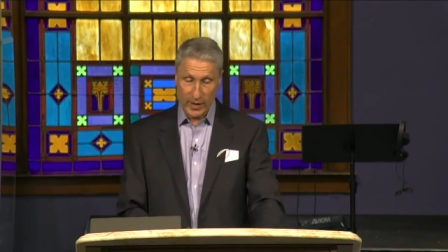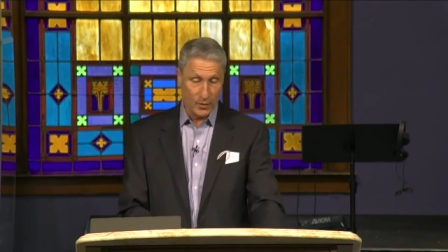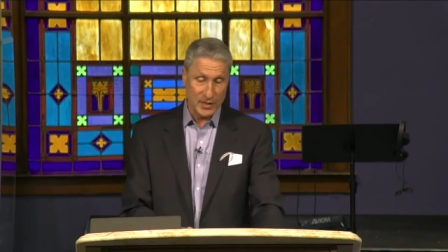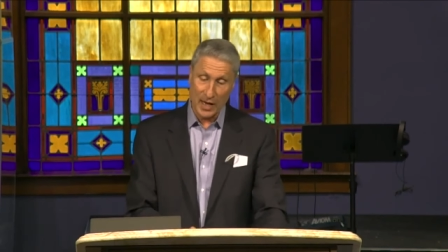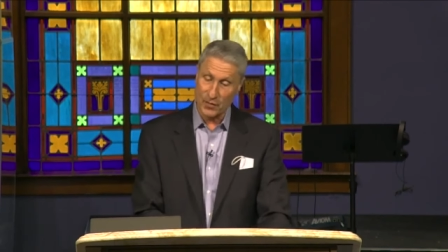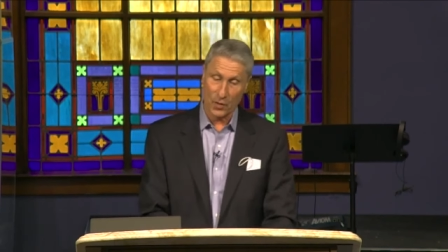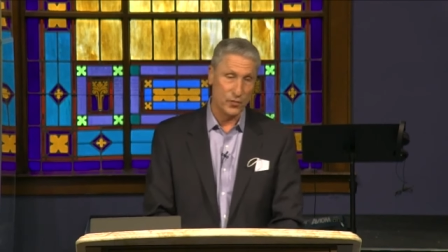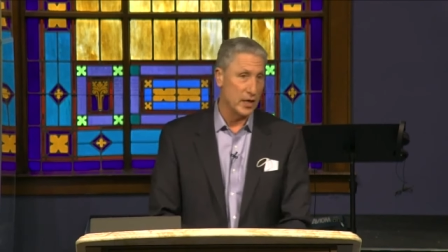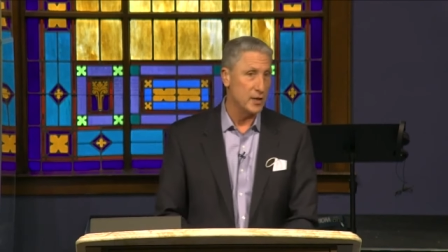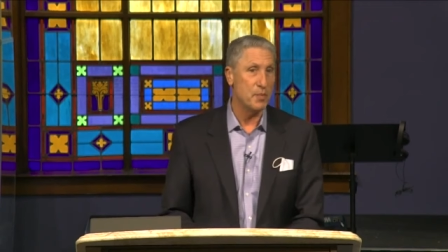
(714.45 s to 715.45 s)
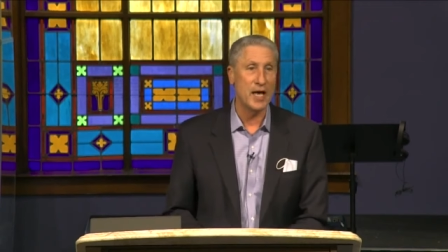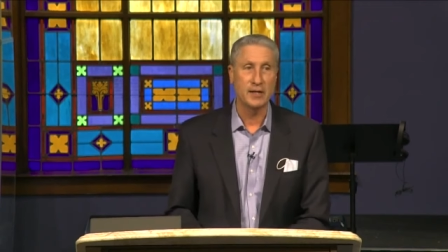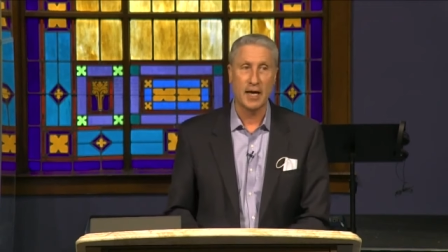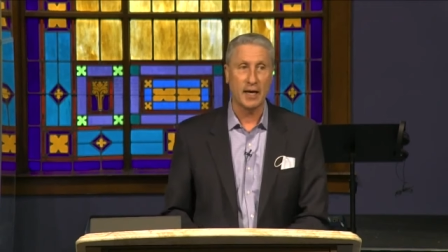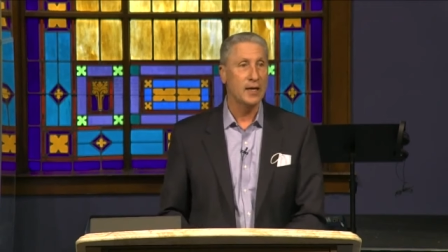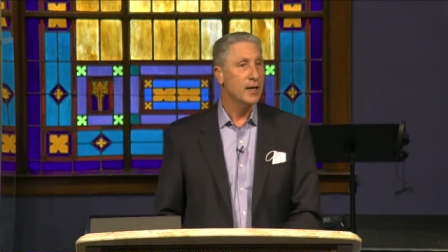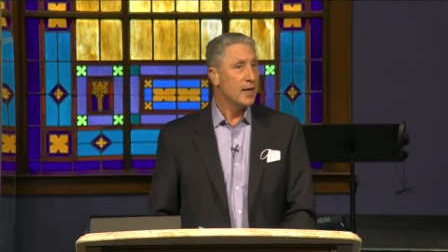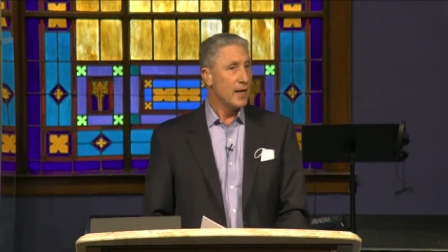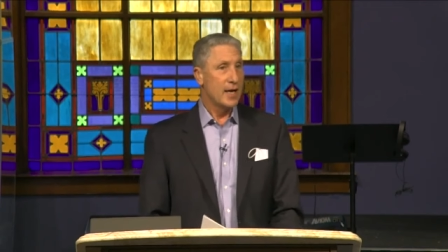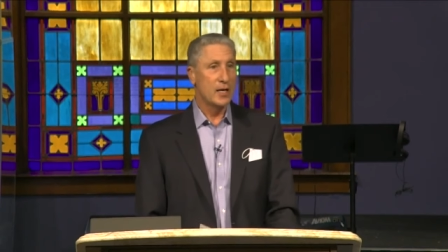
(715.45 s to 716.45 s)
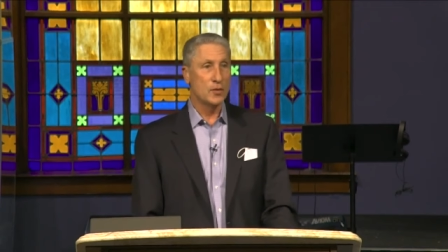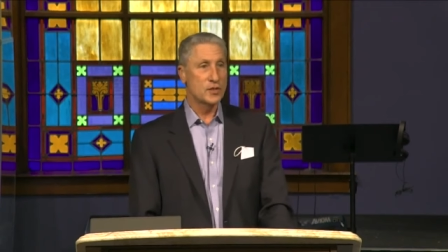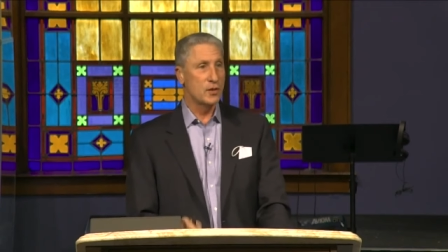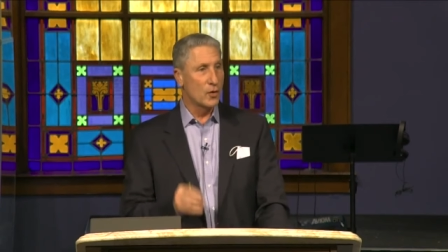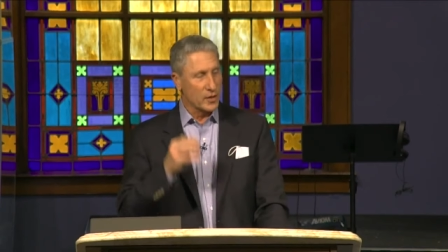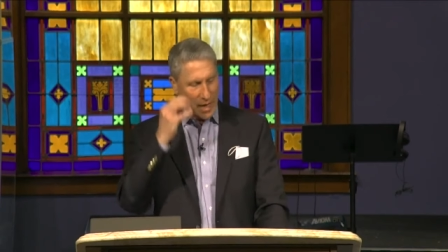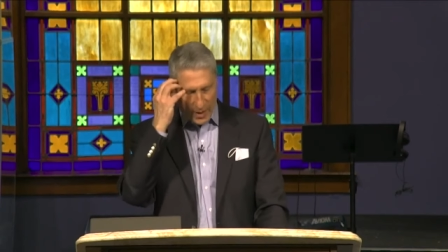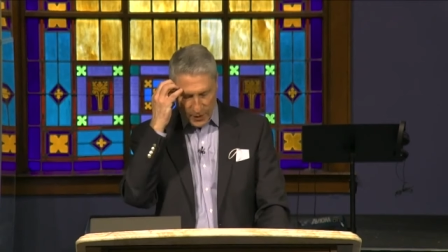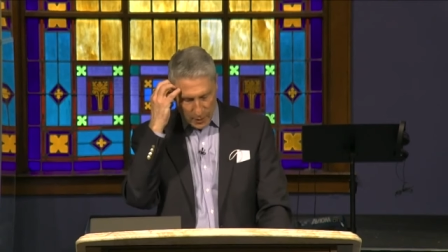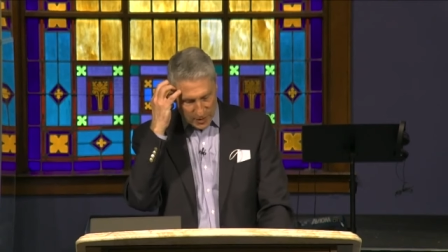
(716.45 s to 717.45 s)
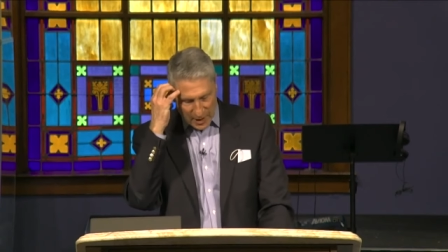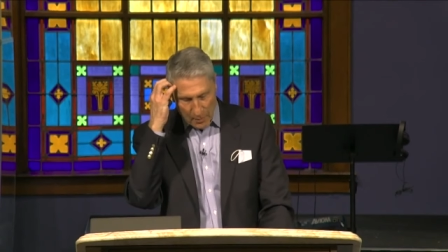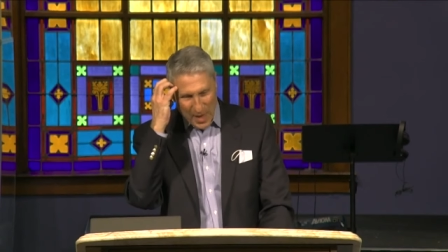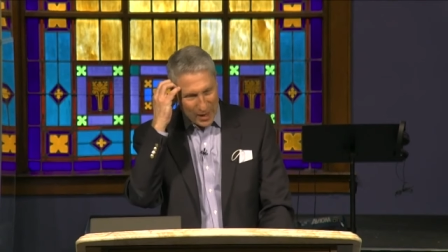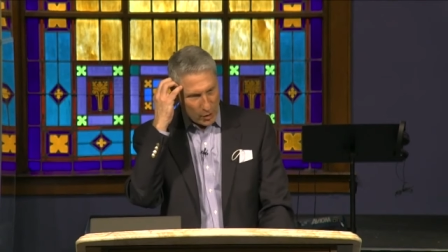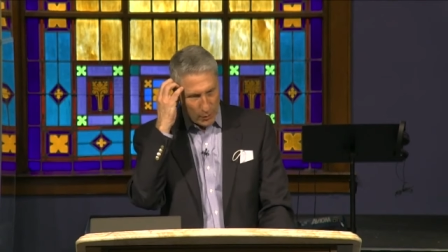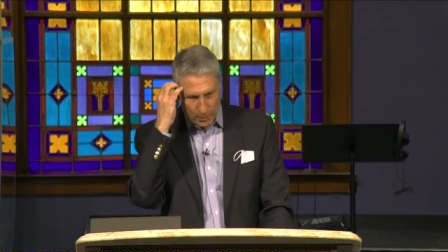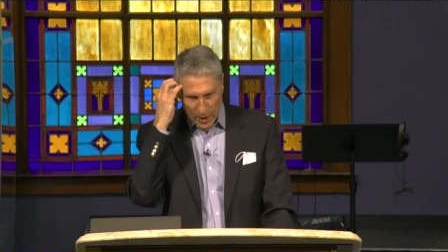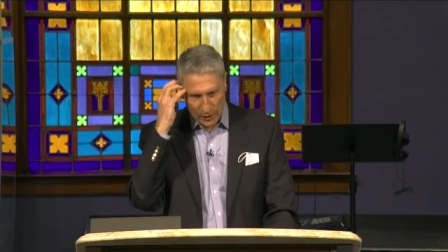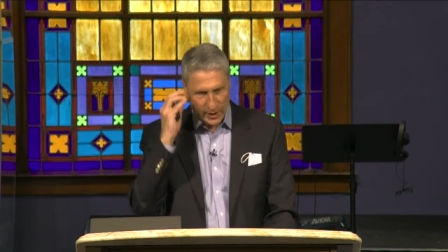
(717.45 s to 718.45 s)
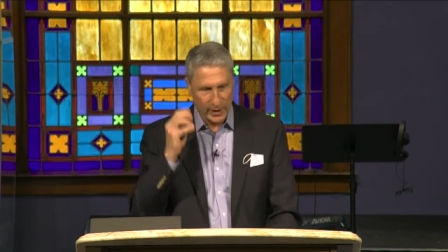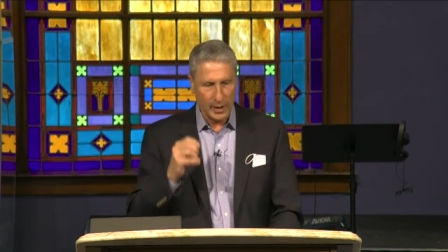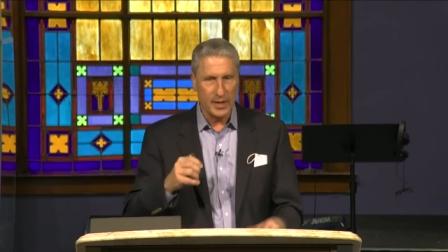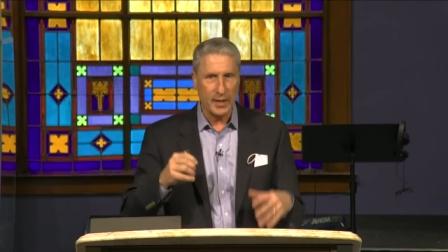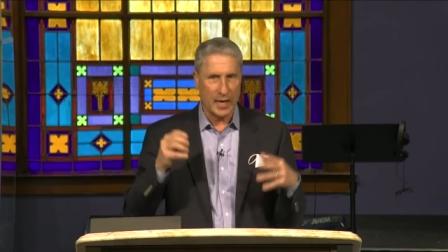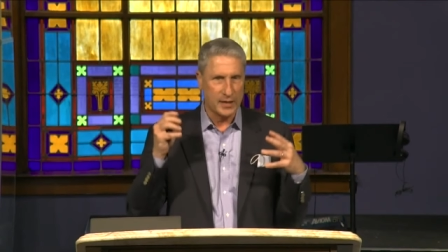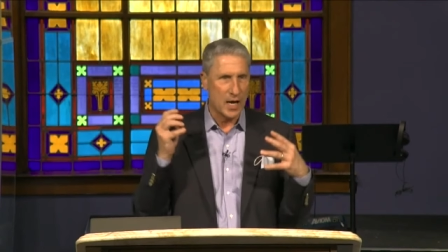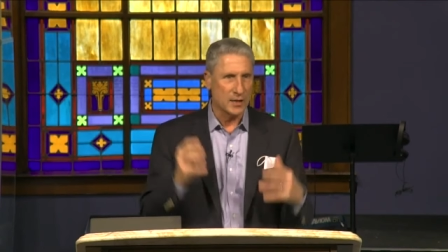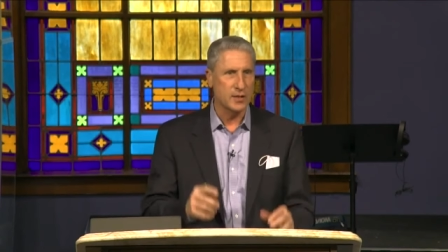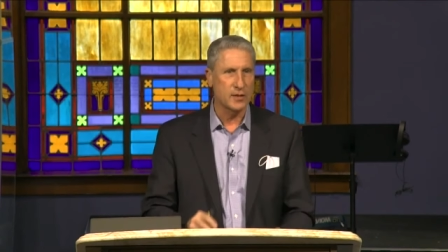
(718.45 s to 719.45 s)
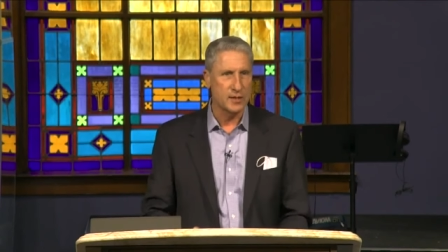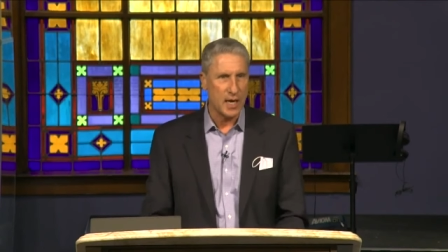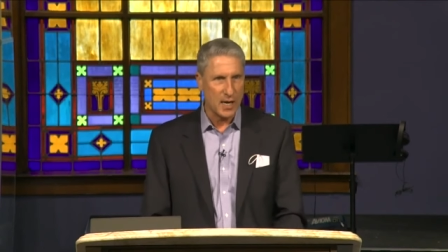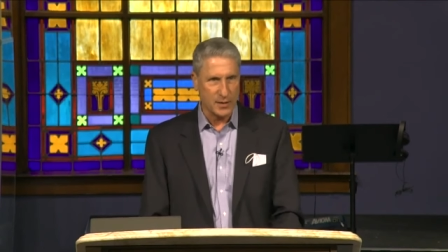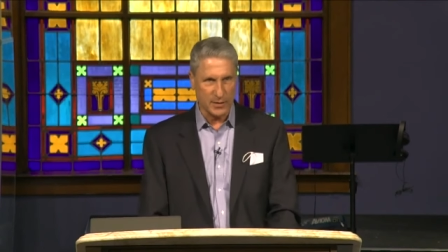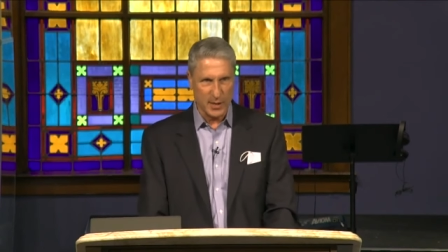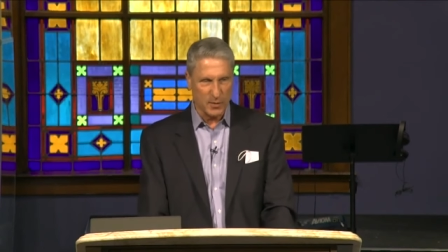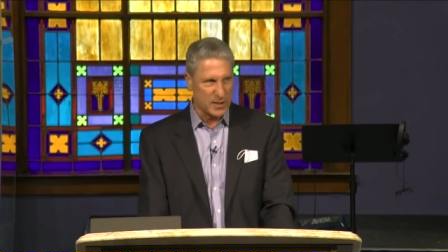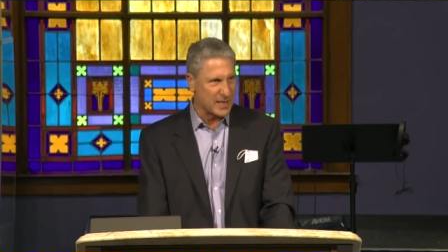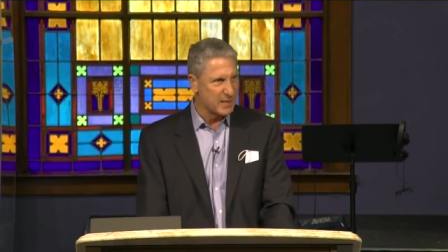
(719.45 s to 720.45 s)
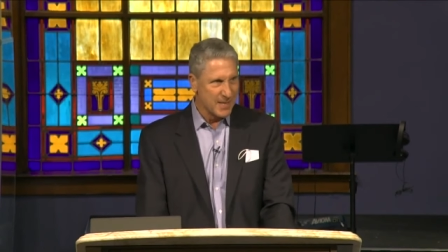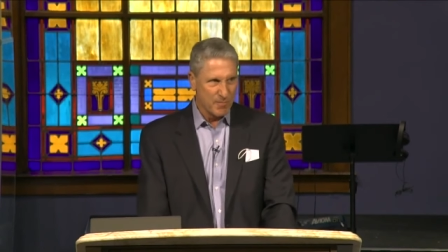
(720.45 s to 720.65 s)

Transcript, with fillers: He was having a really bad day and it was an older guy. I think it was in a medical building, and he had gone to the doctor, and he was like,